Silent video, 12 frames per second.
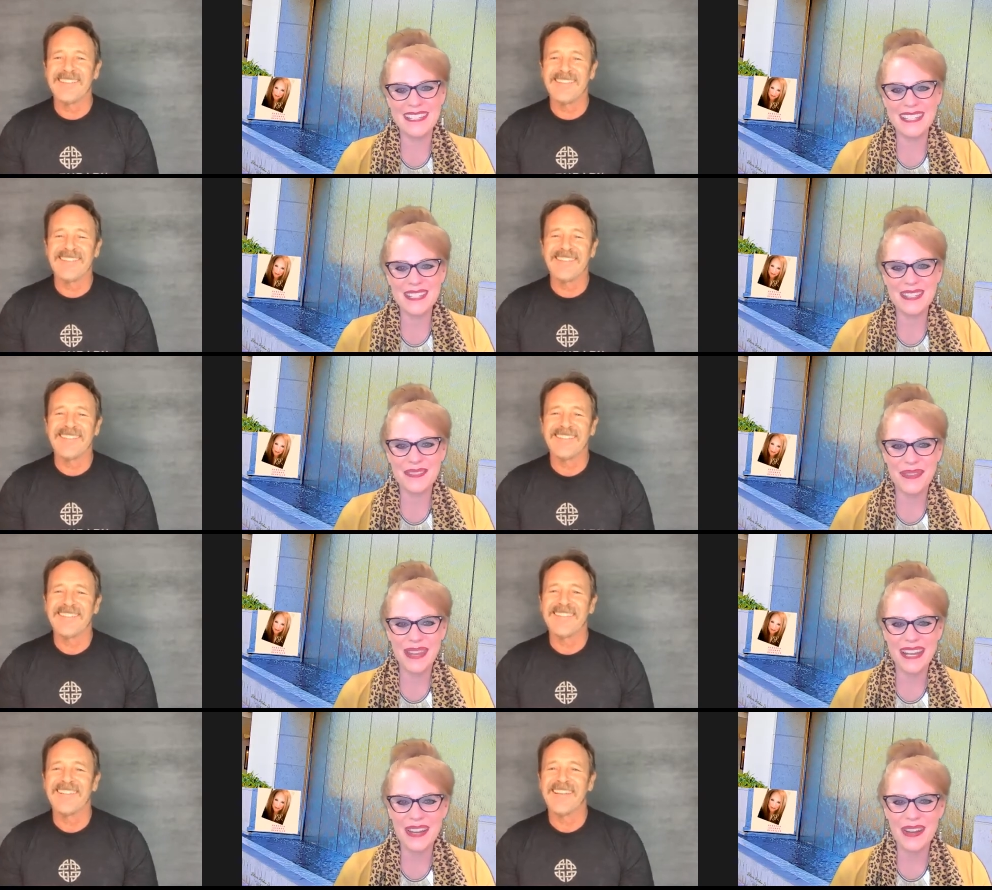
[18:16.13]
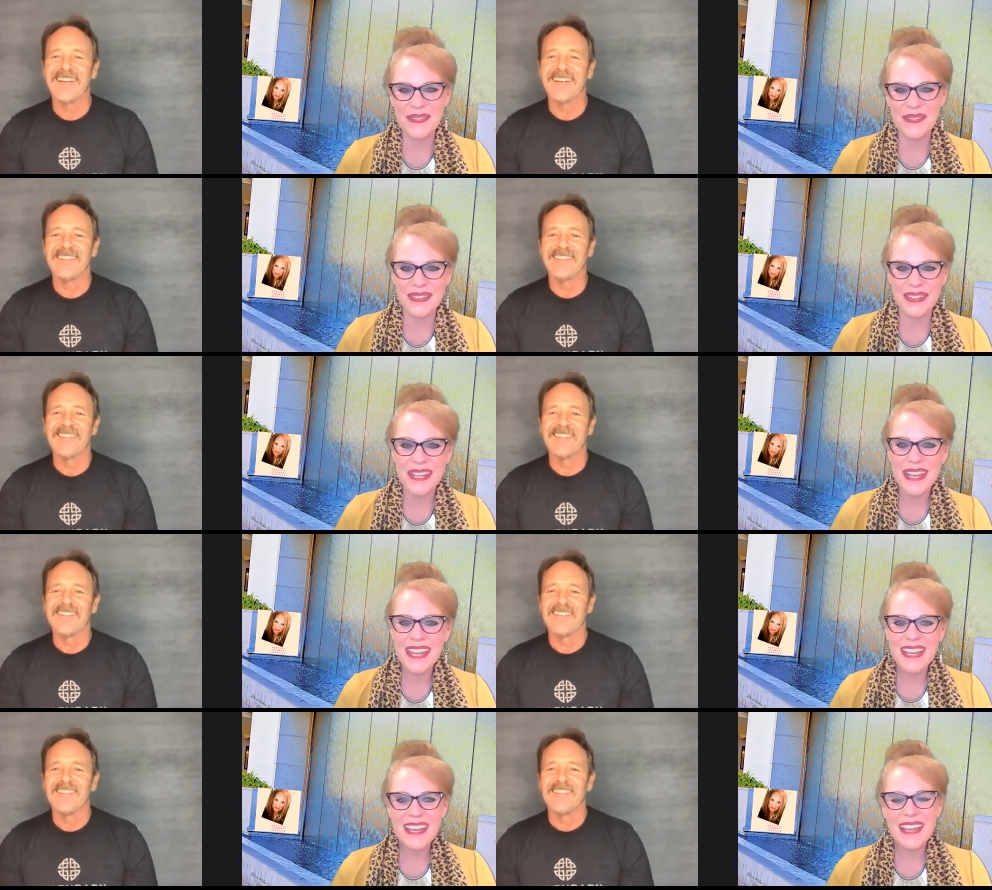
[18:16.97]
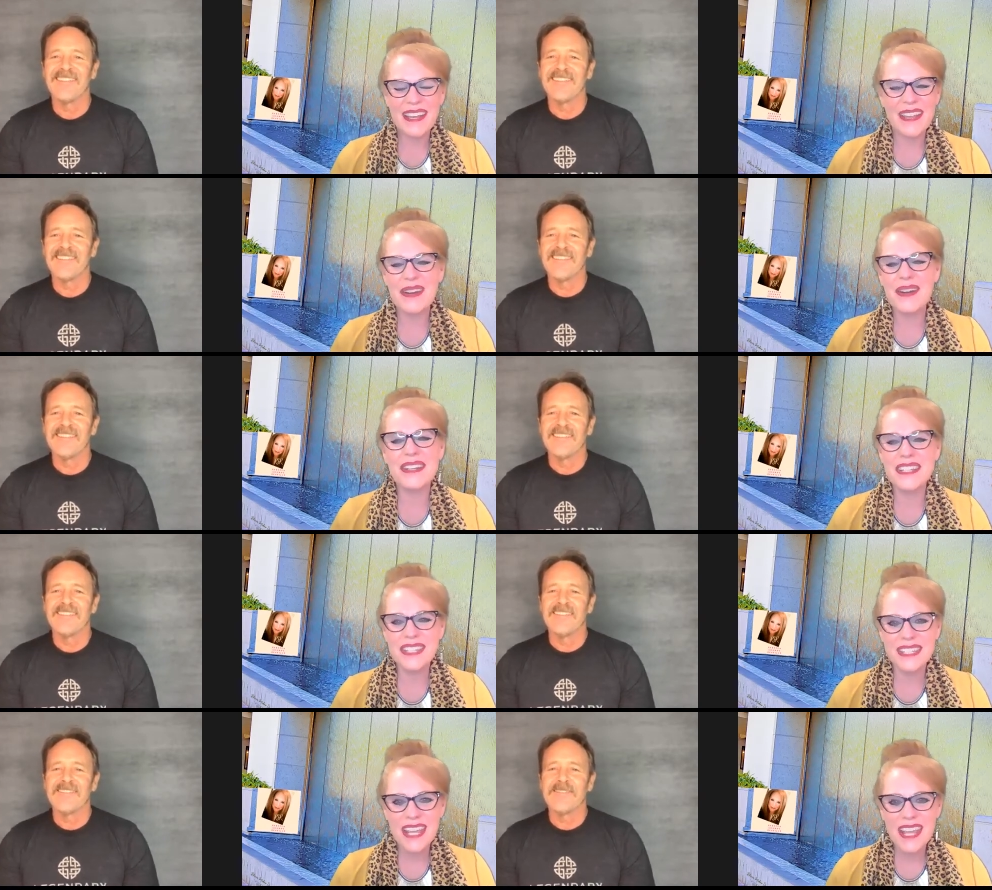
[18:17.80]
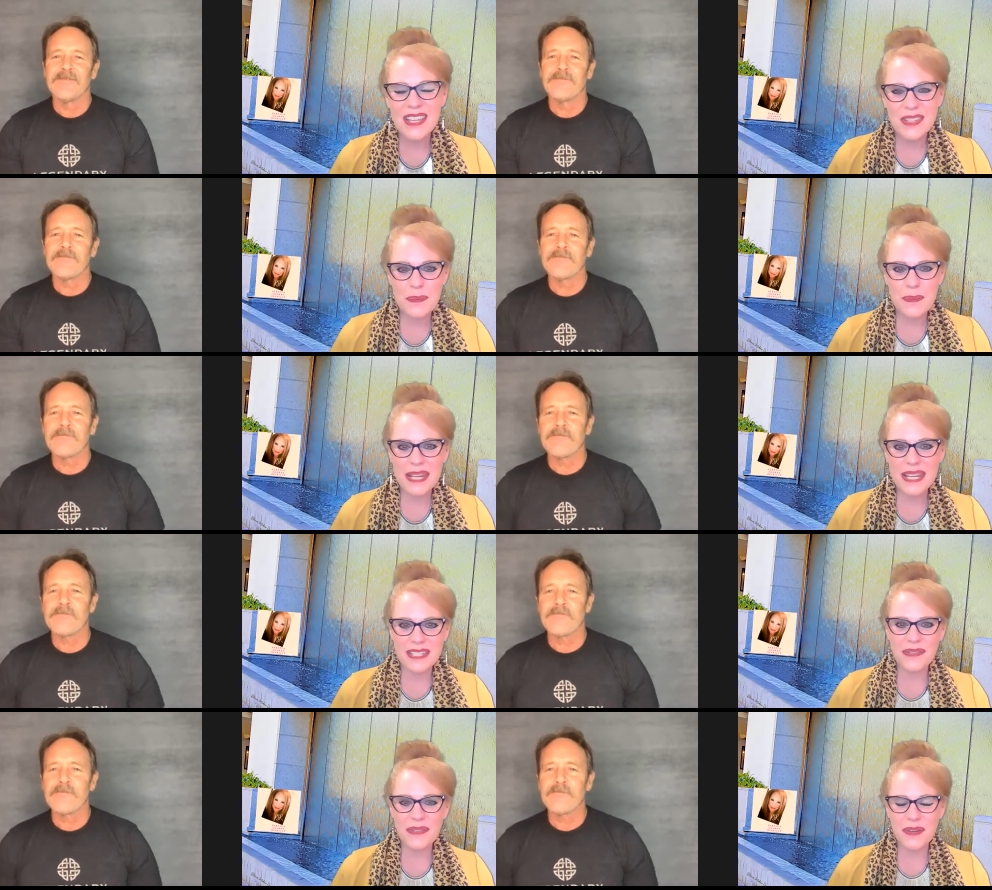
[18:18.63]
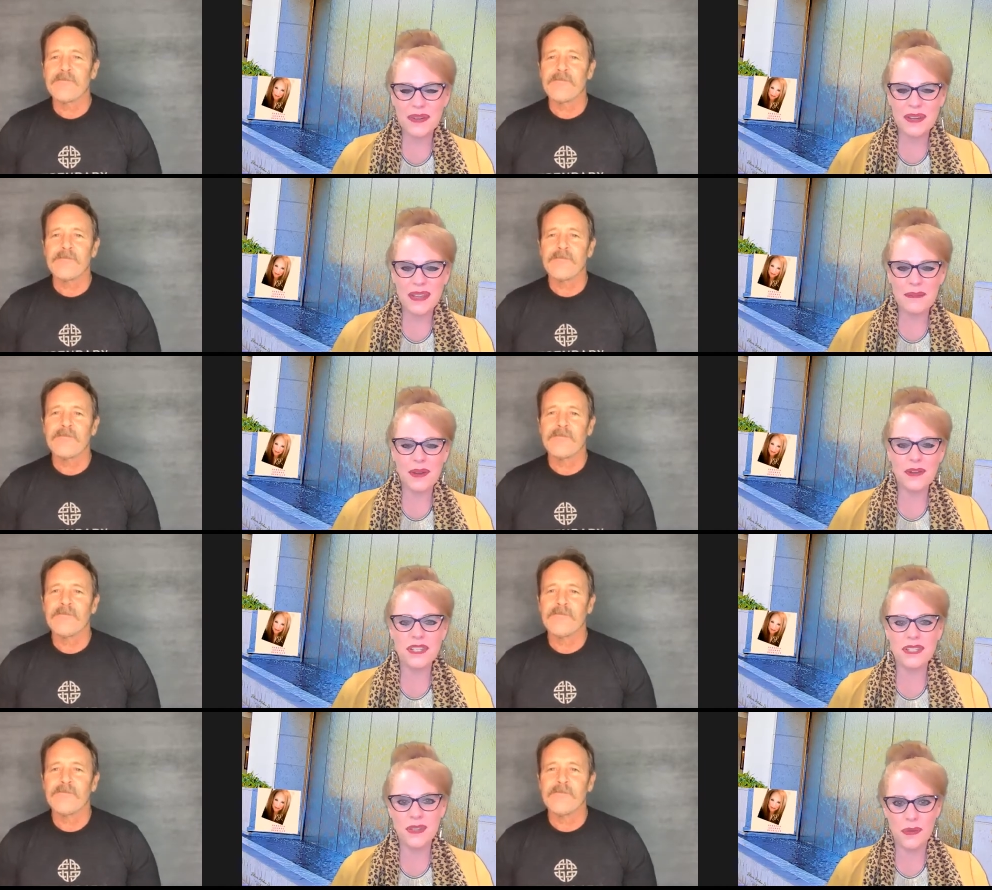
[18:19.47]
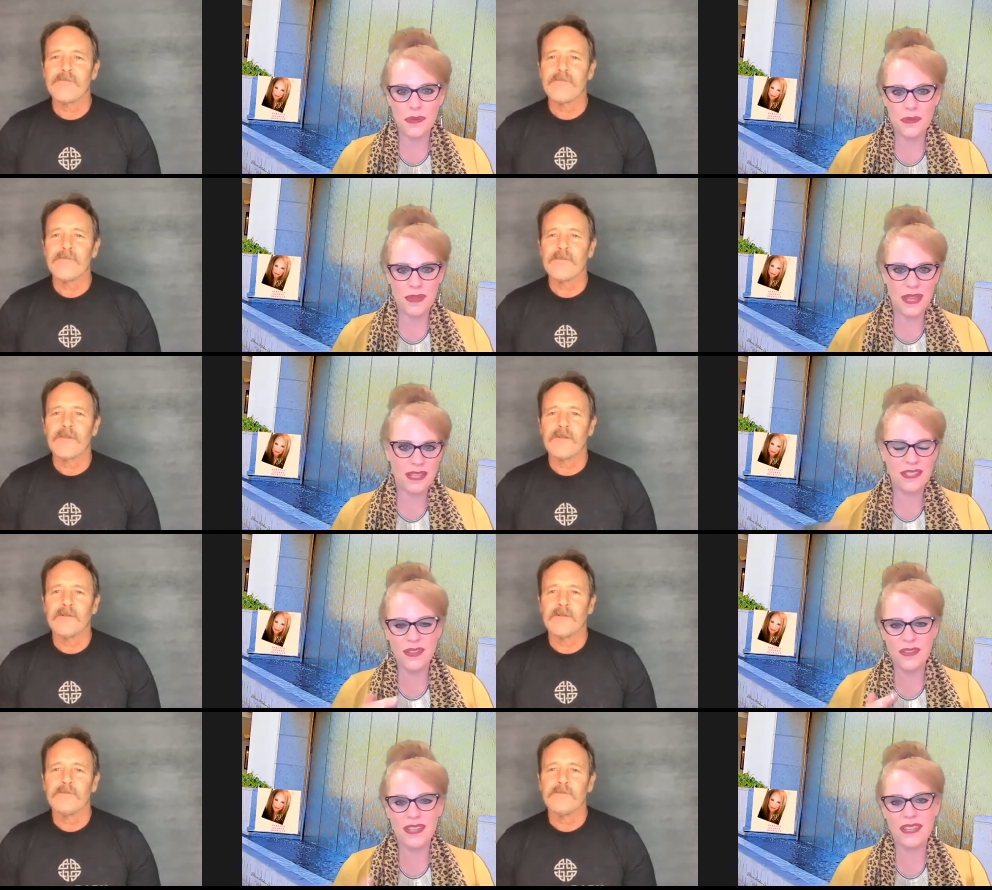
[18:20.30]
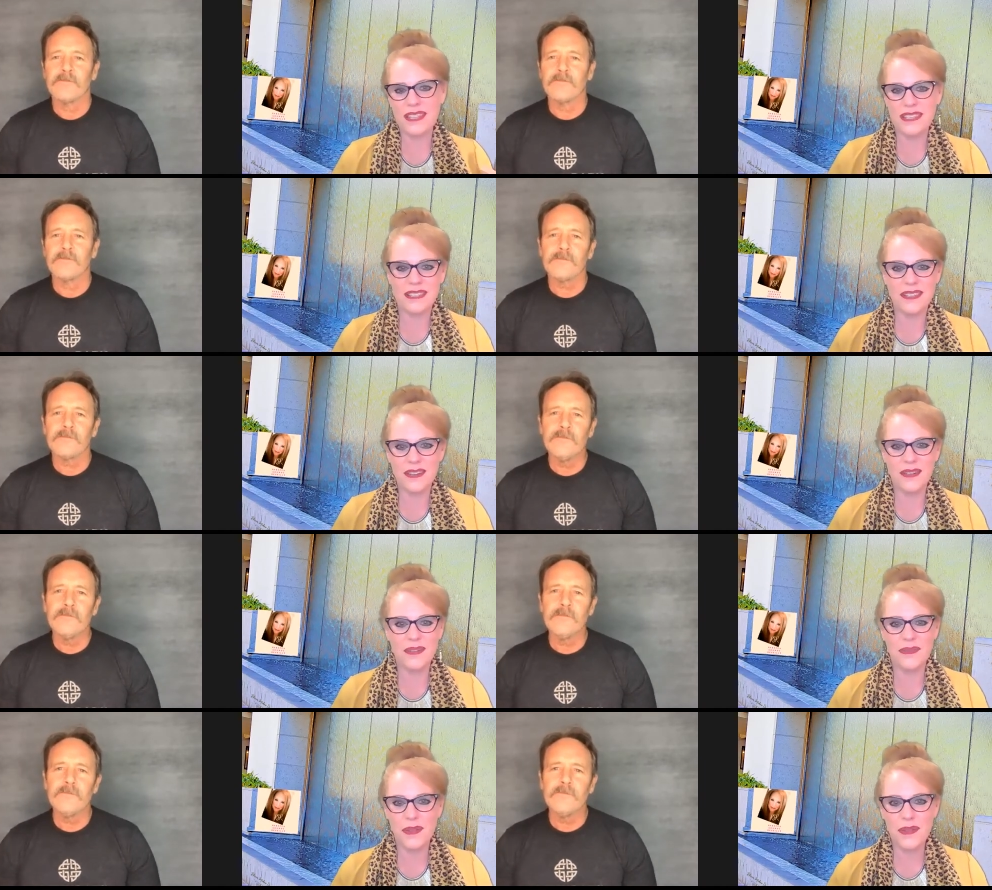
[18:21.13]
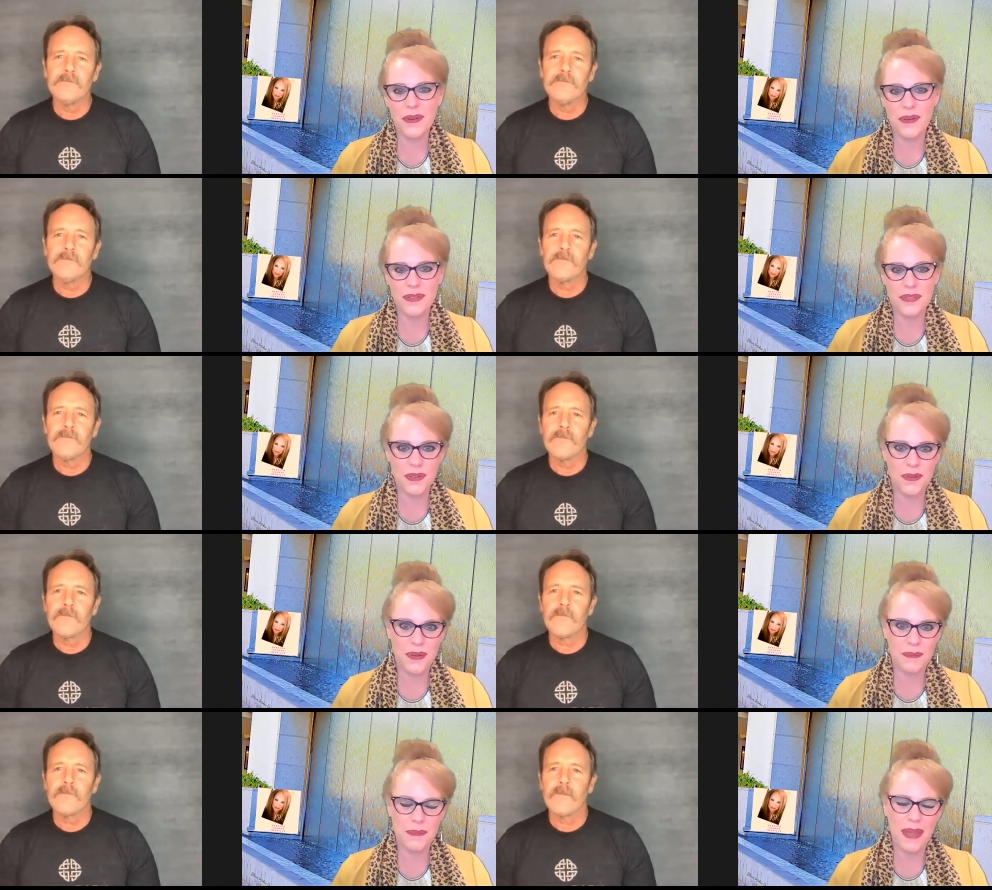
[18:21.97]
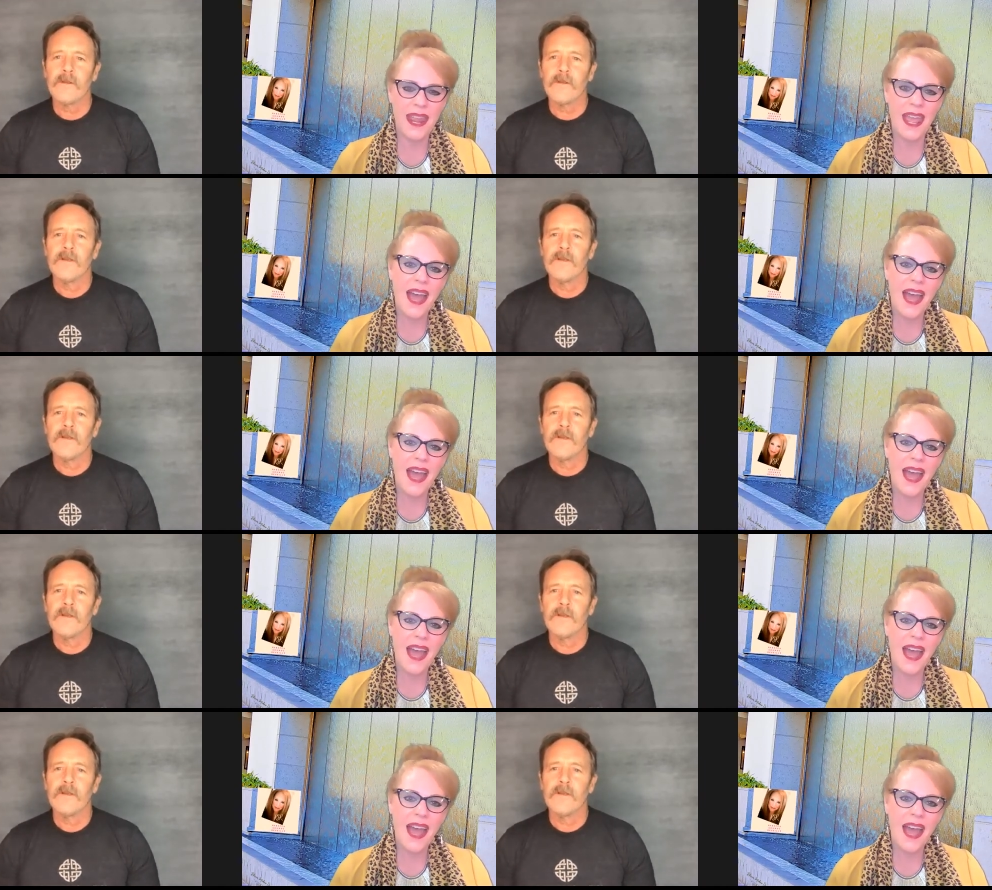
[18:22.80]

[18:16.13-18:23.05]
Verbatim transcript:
Speaker 1: anticipating hopeful uh, you know just so many different emotions go through that and so you get this little roller coaster going but